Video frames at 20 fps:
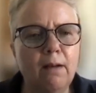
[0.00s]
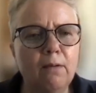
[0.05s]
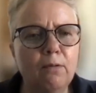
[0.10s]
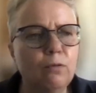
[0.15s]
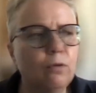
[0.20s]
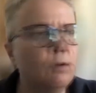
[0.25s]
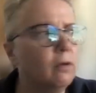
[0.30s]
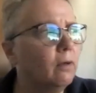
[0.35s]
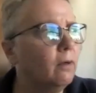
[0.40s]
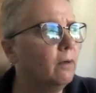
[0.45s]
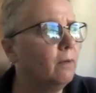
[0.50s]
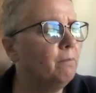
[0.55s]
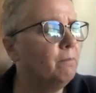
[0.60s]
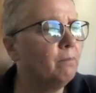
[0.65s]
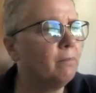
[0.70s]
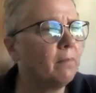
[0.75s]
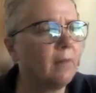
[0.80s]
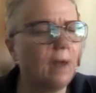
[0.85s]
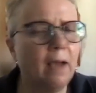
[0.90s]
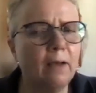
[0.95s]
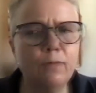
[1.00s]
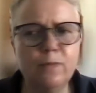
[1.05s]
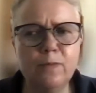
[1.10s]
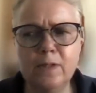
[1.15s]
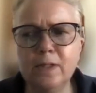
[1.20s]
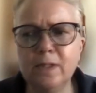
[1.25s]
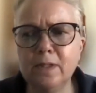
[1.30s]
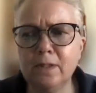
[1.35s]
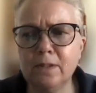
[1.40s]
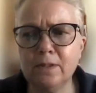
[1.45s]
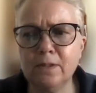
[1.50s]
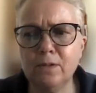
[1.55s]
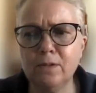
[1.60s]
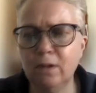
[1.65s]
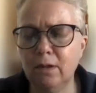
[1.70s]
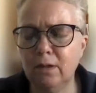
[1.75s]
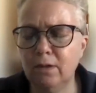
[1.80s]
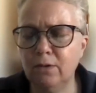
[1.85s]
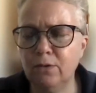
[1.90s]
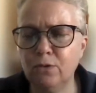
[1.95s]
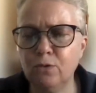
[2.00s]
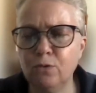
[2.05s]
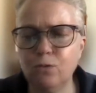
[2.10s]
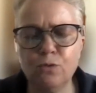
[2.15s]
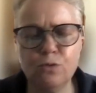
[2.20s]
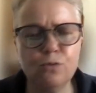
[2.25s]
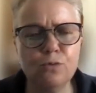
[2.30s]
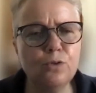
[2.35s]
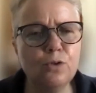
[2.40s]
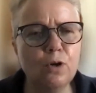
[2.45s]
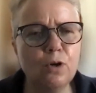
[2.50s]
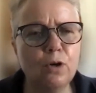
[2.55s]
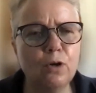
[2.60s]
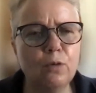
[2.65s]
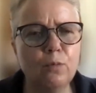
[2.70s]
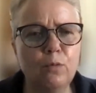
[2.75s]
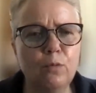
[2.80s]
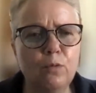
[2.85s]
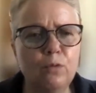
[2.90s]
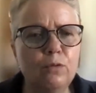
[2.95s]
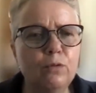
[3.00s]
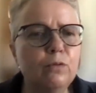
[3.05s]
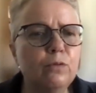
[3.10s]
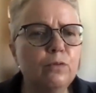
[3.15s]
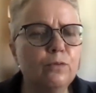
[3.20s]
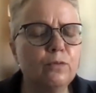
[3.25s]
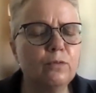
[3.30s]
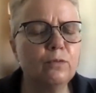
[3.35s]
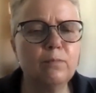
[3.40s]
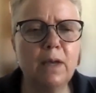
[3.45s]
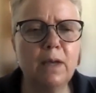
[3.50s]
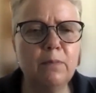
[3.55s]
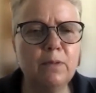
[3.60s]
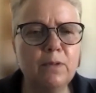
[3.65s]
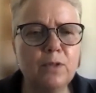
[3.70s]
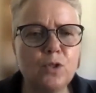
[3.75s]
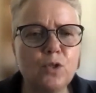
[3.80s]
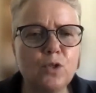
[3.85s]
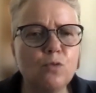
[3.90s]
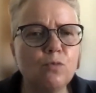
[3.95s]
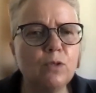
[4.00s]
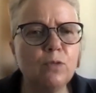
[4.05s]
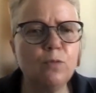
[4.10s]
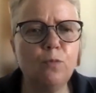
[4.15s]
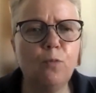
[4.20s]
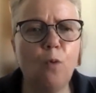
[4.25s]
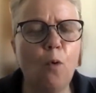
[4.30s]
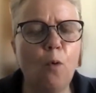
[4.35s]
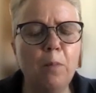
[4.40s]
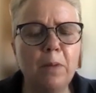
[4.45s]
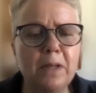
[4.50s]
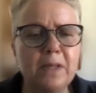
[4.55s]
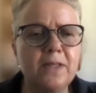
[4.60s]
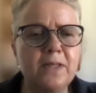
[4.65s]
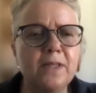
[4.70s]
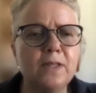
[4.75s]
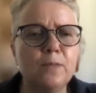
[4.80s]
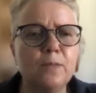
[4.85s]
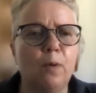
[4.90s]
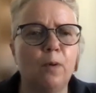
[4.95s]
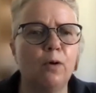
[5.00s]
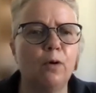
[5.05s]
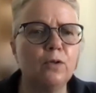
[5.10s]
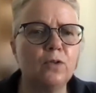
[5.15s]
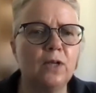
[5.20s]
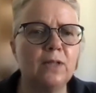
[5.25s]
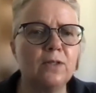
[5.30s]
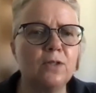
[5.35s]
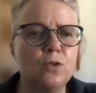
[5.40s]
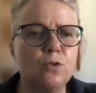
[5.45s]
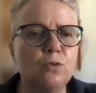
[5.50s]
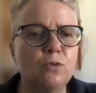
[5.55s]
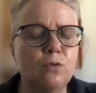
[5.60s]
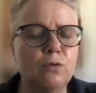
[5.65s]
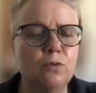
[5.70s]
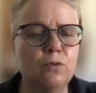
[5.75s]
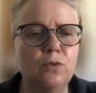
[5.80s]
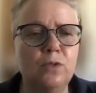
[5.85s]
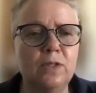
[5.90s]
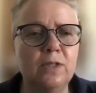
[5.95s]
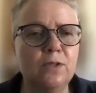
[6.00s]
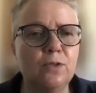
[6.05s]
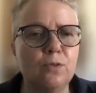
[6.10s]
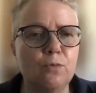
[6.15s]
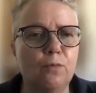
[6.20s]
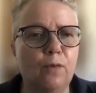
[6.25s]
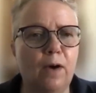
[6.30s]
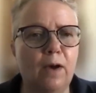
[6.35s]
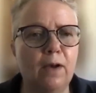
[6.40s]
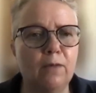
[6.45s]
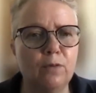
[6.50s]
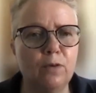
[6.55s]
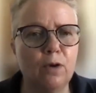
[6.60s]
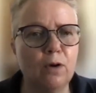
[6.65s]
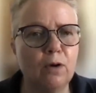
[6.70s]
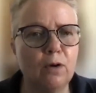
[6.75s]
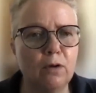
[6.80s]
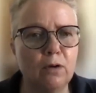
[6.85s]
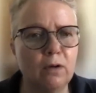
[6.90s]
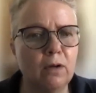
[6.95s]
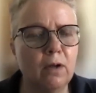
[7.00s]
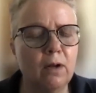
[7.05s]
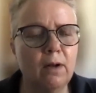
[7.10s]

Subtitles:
I think the 2-year moved maybe 3-4 basis points, and so did the 5-year.